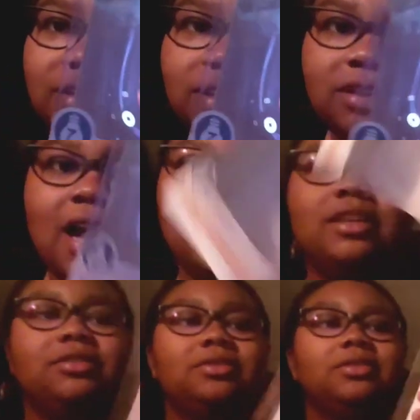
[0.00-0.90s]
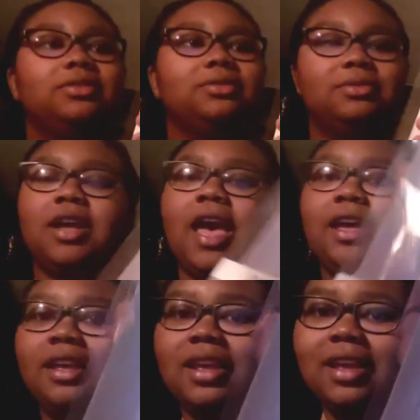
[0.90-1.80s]
Oh god.
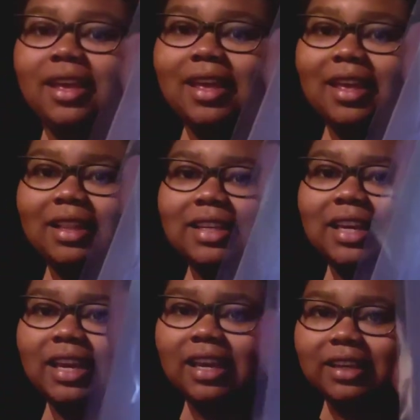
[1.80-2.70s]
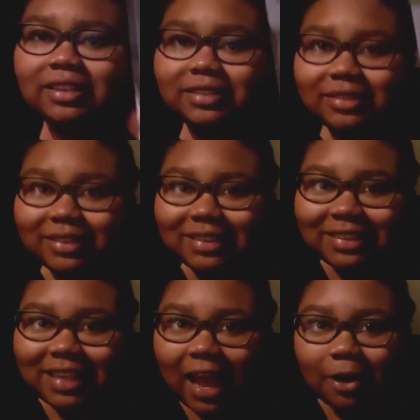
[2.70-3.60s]
Okay. LED.
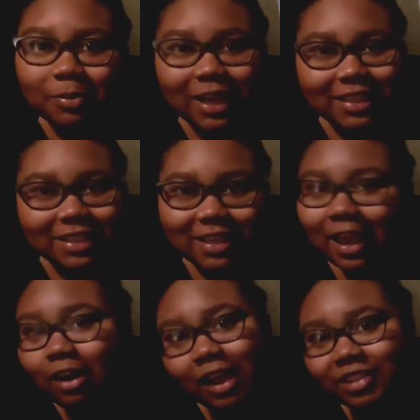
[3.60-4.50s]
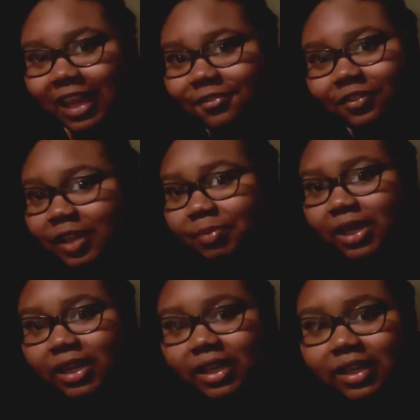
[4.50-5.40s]
I hope you guys can see it. I'll have to like flip
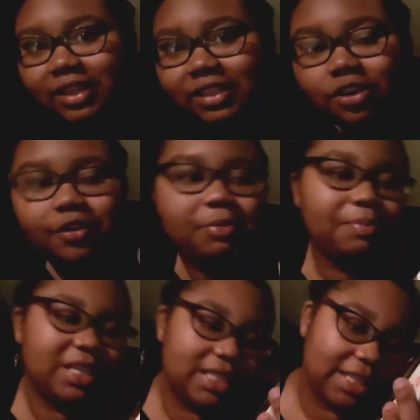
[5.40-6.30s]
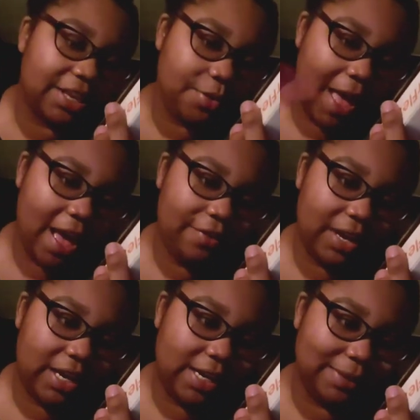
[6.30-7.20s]
this over, but basically you have
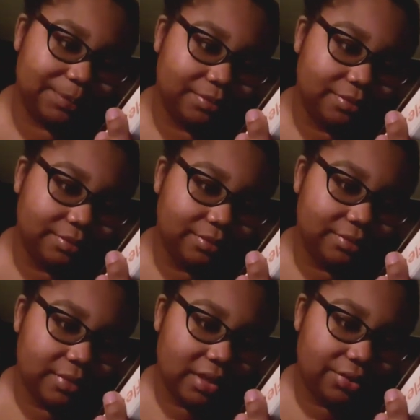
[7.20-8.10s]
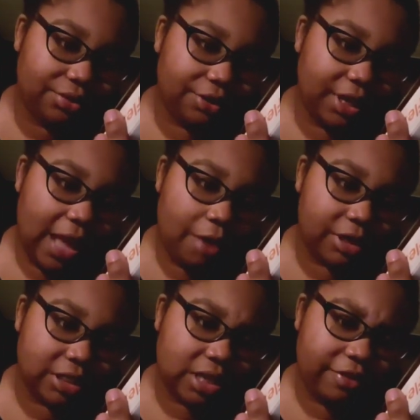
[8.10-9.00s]
30
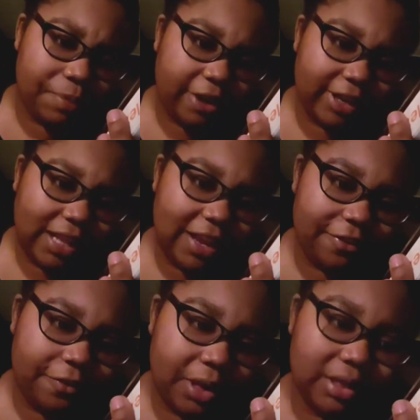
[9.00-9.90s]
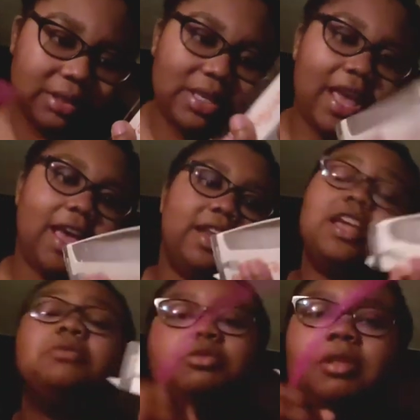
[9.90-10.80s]
hours of battery life, and it
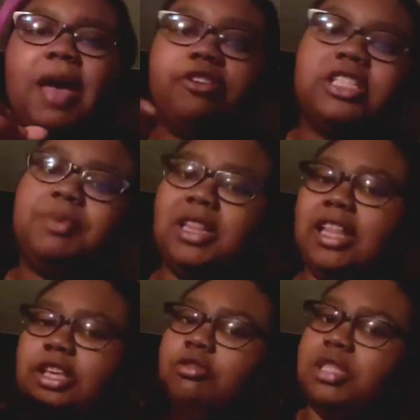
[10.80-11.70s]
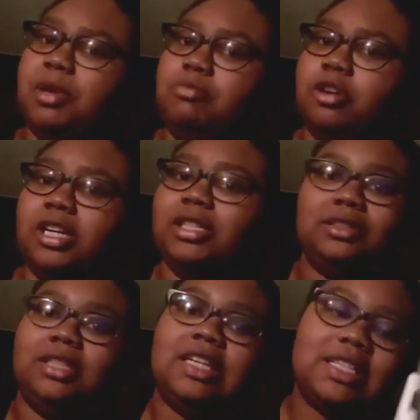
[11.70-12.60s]
comes with the batteries, but like the USB port,
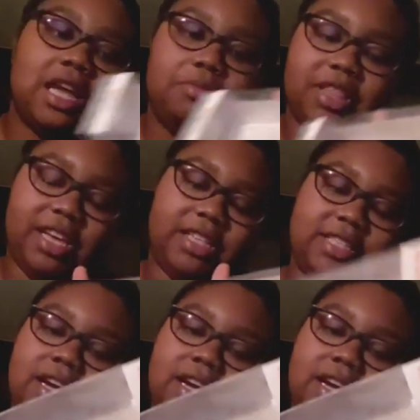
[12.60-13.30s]
it doesn't come with it.